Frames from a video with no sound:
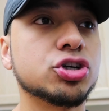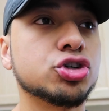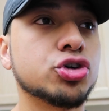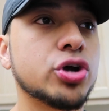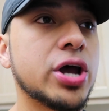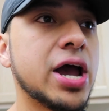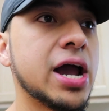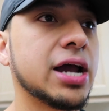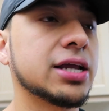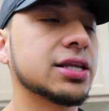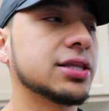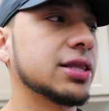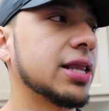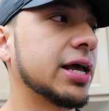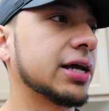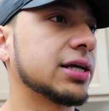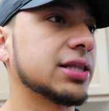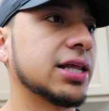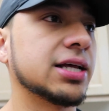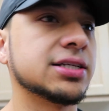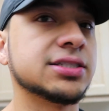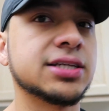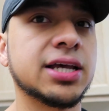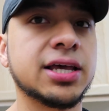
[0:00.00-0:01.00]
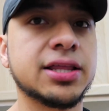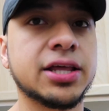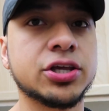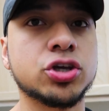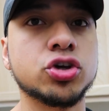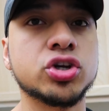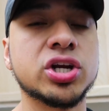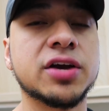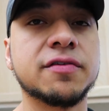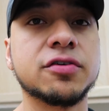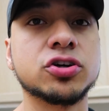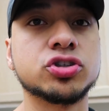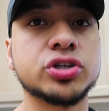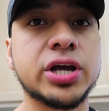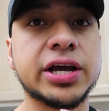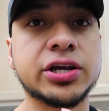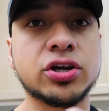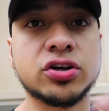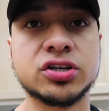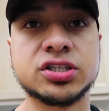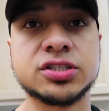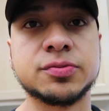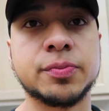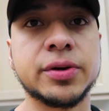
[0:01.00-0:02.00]
tracked, like let's say like you never track
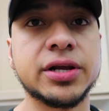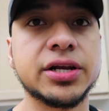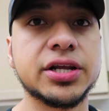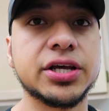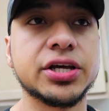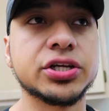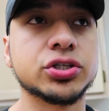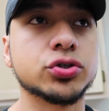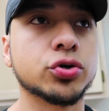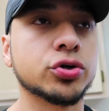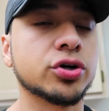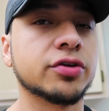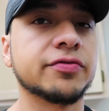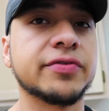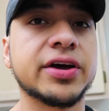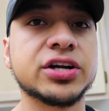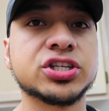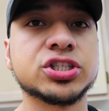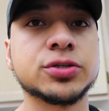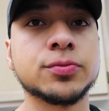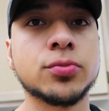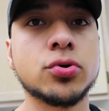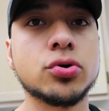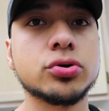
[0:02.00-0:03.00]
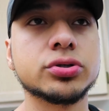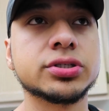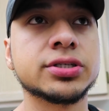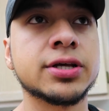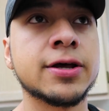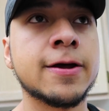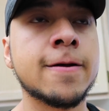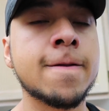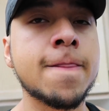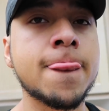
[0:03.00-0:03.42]
your spinach or your vegetables,